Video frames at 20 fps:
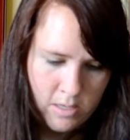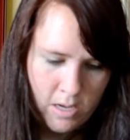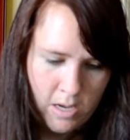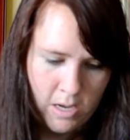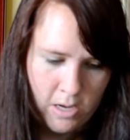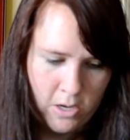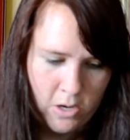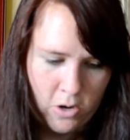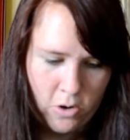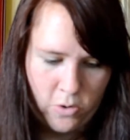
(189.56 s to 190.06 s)
A
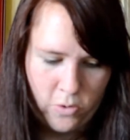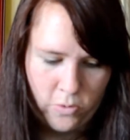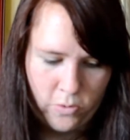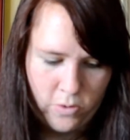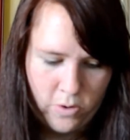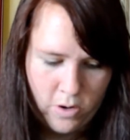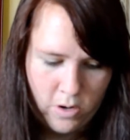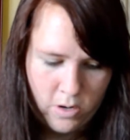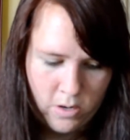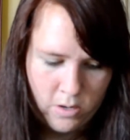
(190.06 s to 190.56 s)

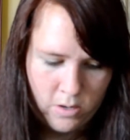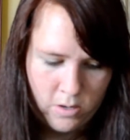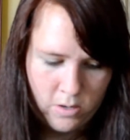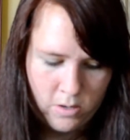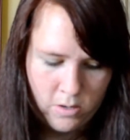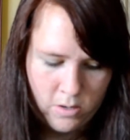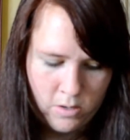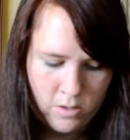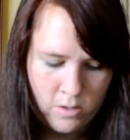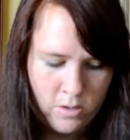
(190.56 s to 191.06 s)
code
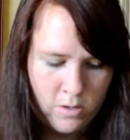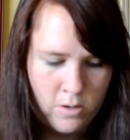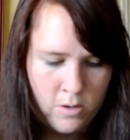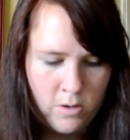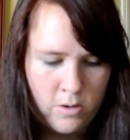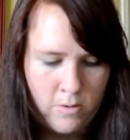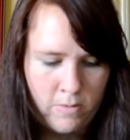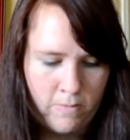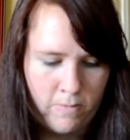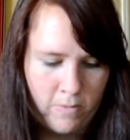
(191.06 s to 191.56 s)

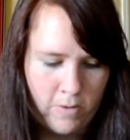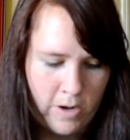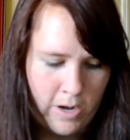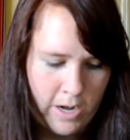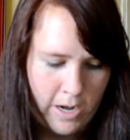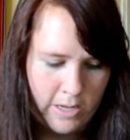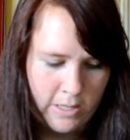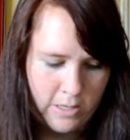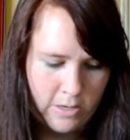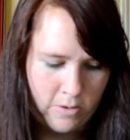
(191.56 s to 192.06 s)
for
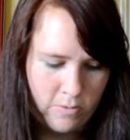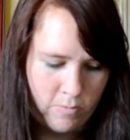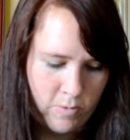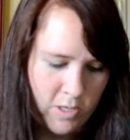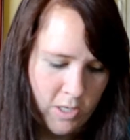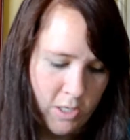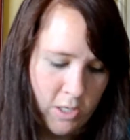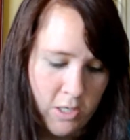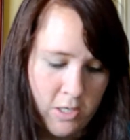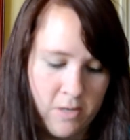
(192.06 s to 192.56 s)
Halo,
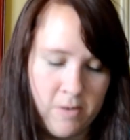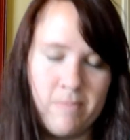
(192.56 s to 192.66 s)
which